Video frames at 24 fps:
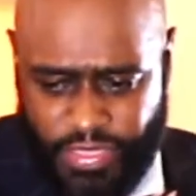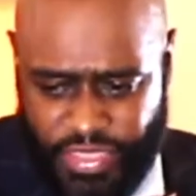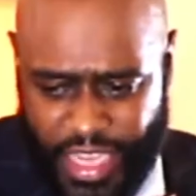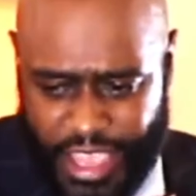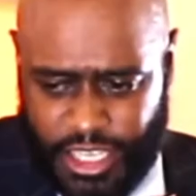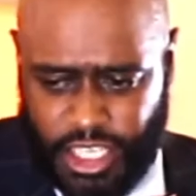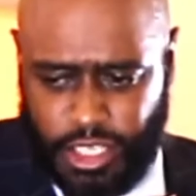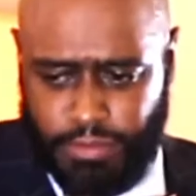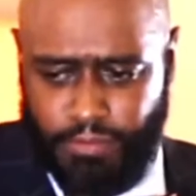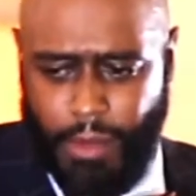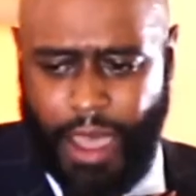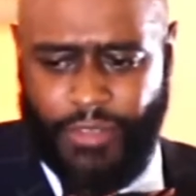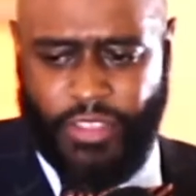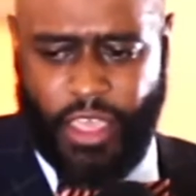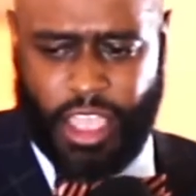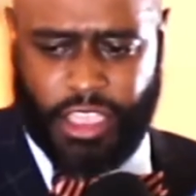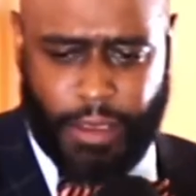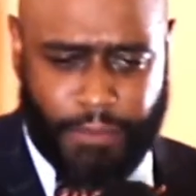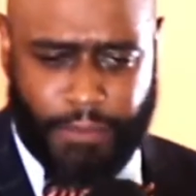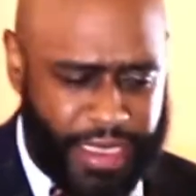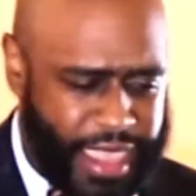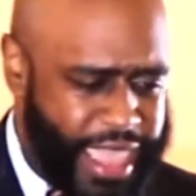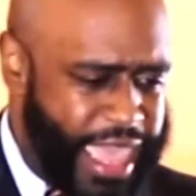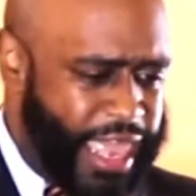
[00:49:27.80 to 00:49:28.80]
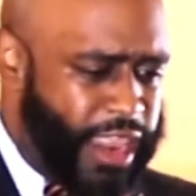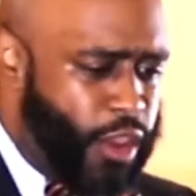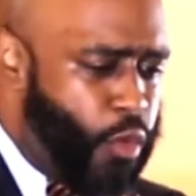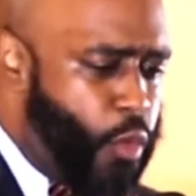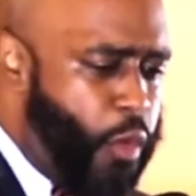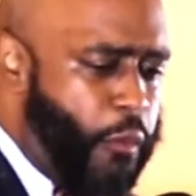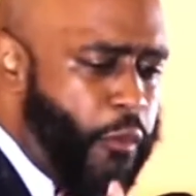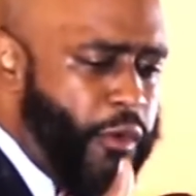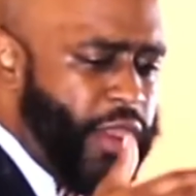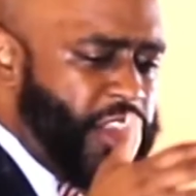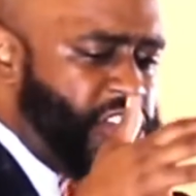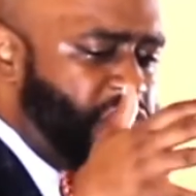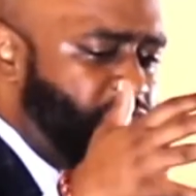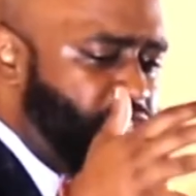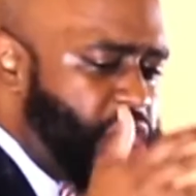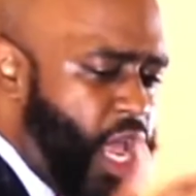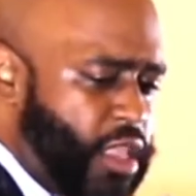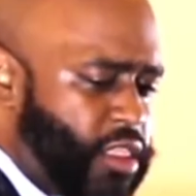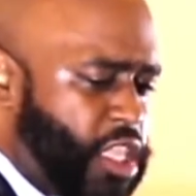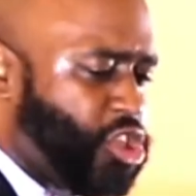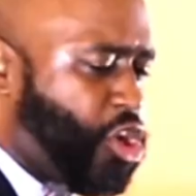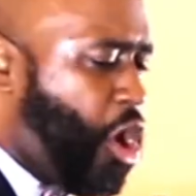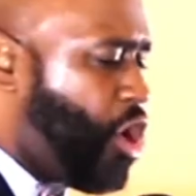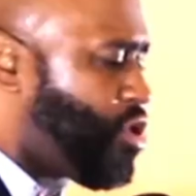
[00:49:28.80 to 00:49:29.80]
this month at the beginning when we
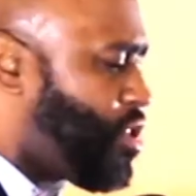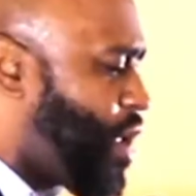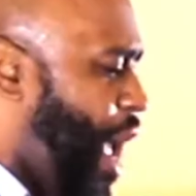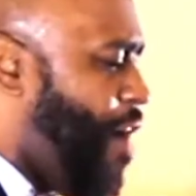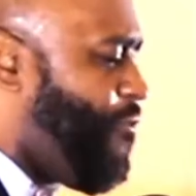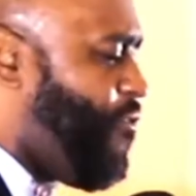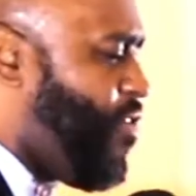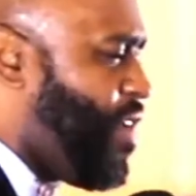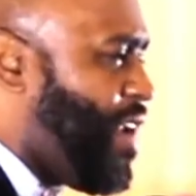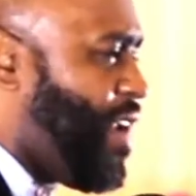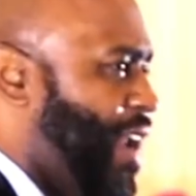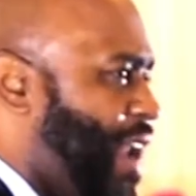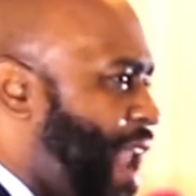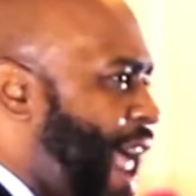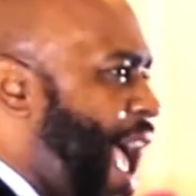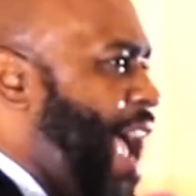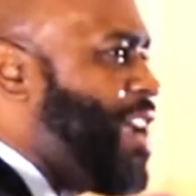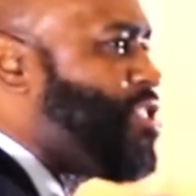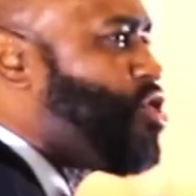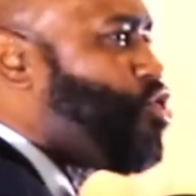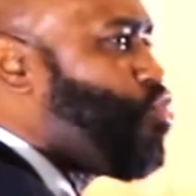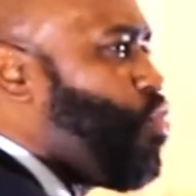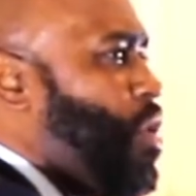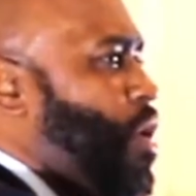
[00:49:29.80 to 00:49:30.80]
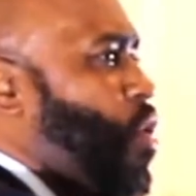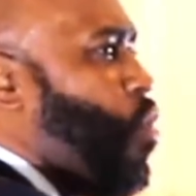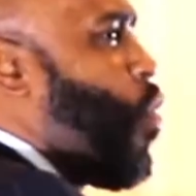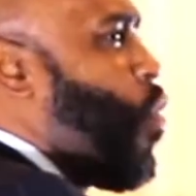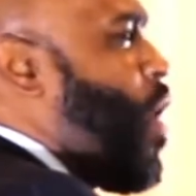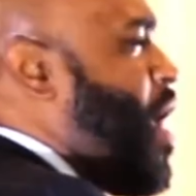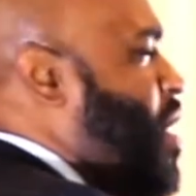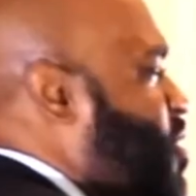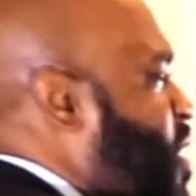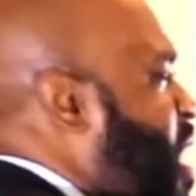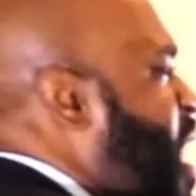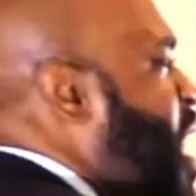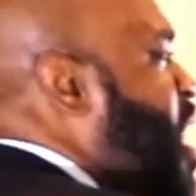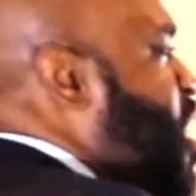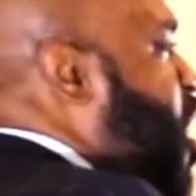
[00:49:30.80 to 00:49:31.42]
shut the church down for the last three weeks